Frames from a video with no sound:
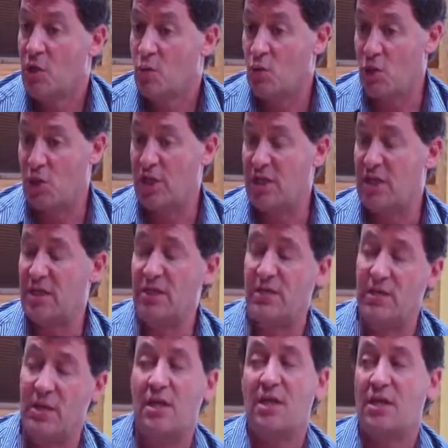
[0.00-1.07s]
We're going to
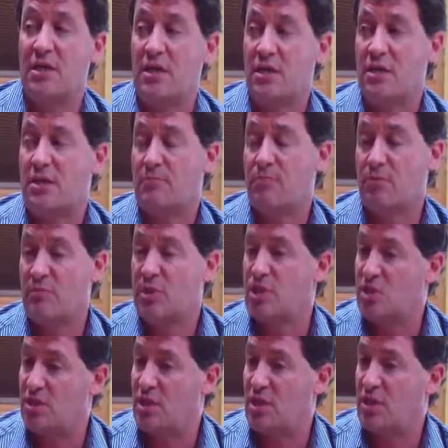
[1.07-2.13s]
need the
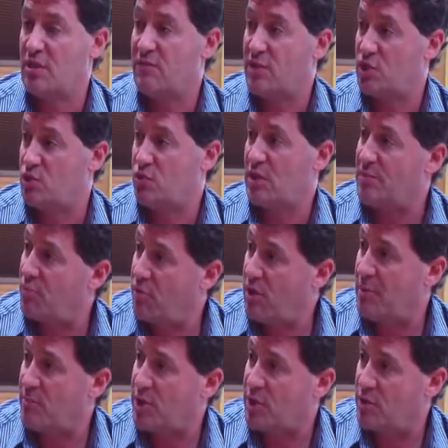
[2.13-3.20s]
permission of an adjoining
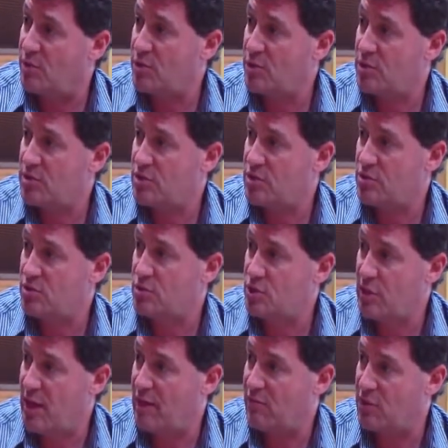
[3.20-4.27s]
property owner to
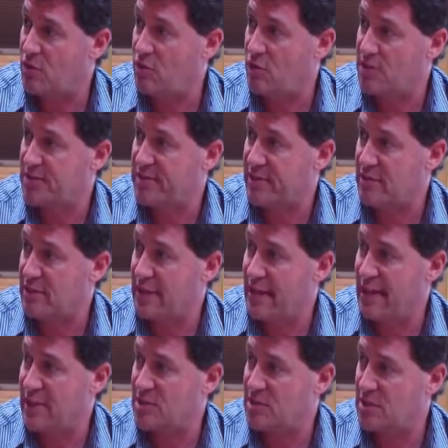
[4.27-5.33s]
travel across their
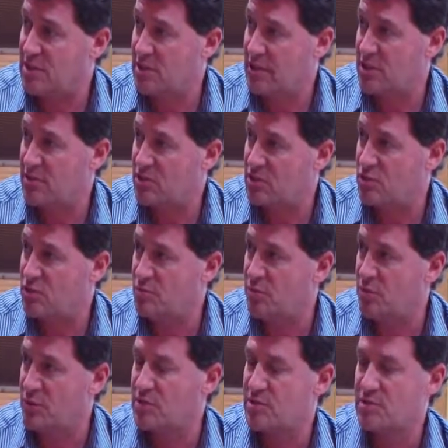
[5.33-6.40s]
land to link the two
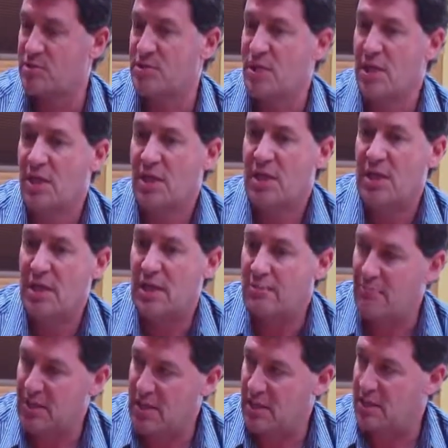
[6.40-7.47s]
parcels,
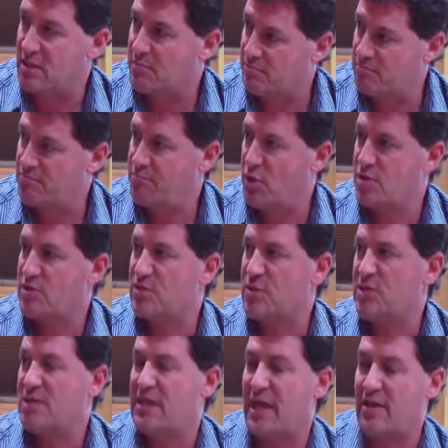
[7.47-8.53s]
meaning the parcel that
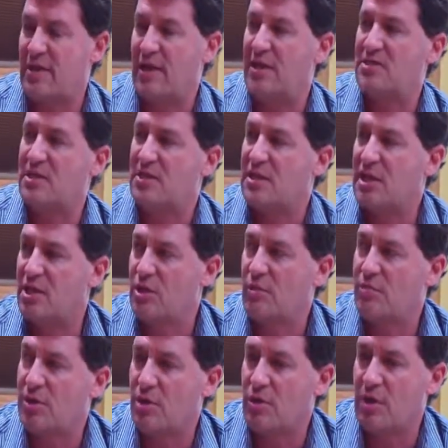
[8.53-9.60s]
the town has and the
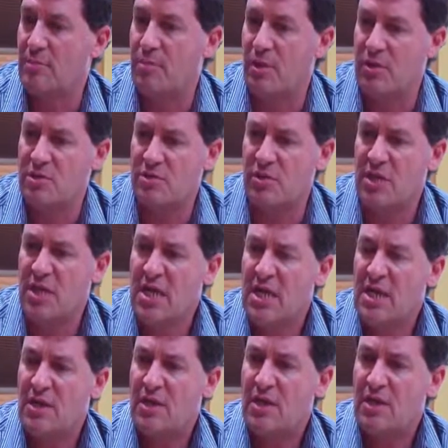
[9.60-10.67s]
LRPRA parcel.
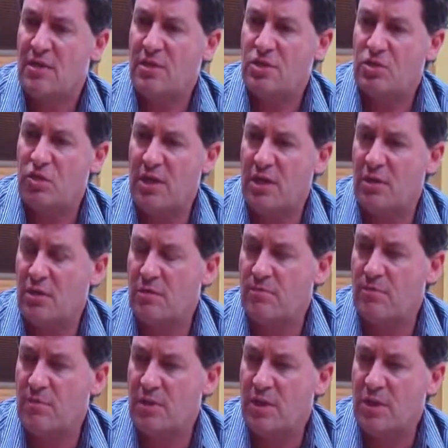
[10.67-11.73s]
A
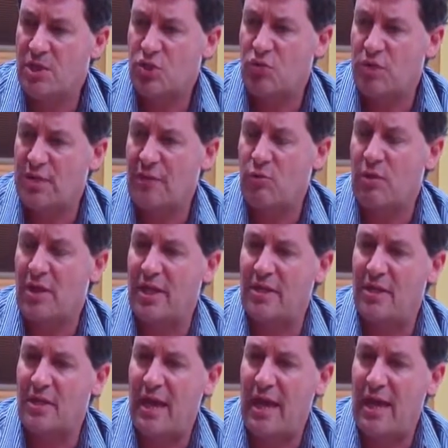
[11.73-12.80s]
trail network
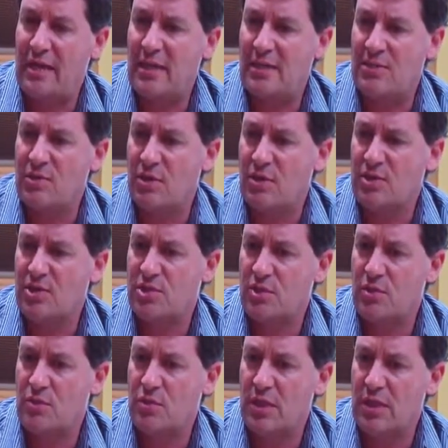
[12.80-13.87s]
like that is
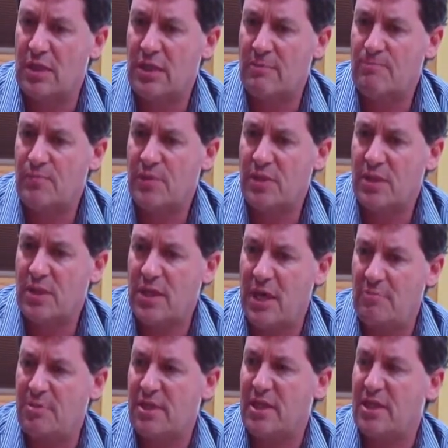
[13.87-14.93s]
also
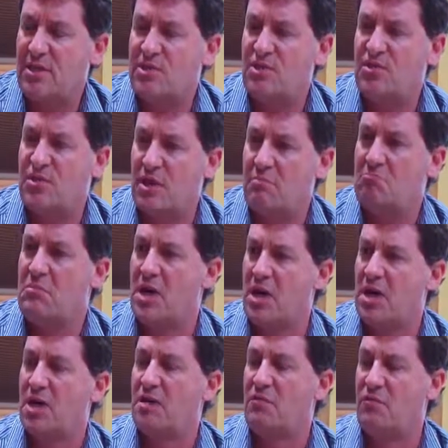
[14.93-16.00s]
complicates some
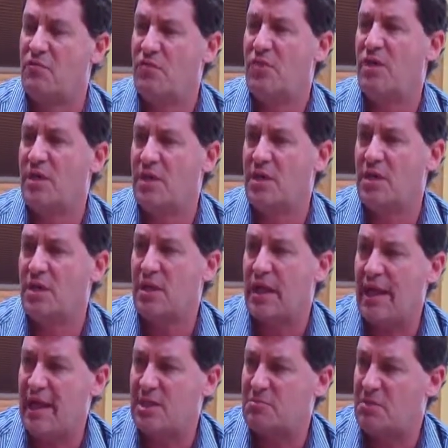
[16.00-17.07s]
of the
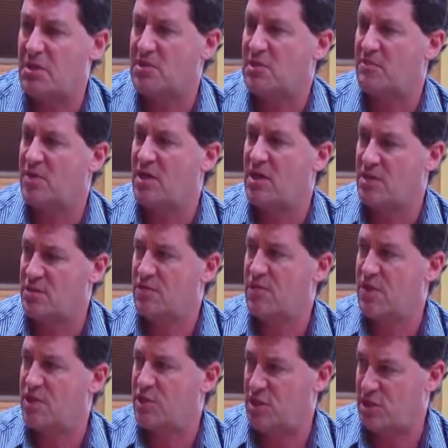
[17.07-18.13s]
aspects of the
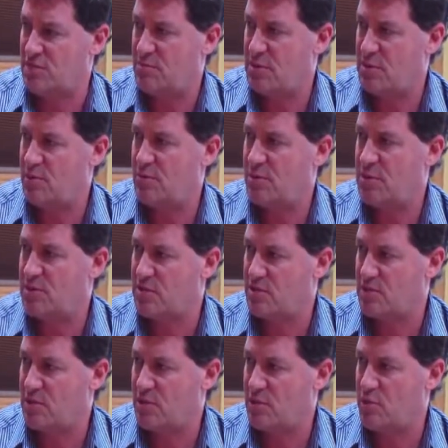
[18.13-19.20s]
conservation easement that would be
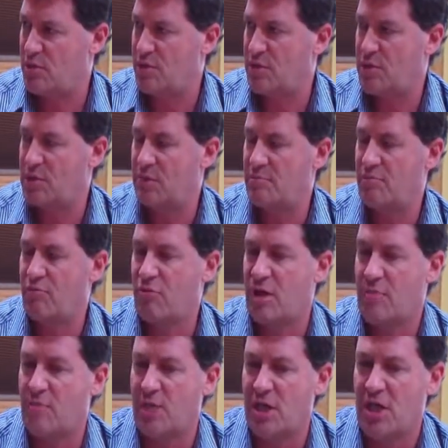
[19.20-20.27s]
associated with the
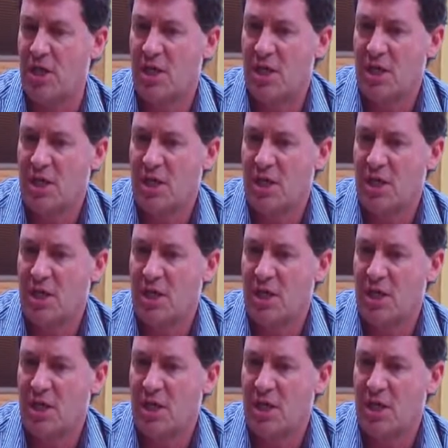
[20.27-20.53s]
property.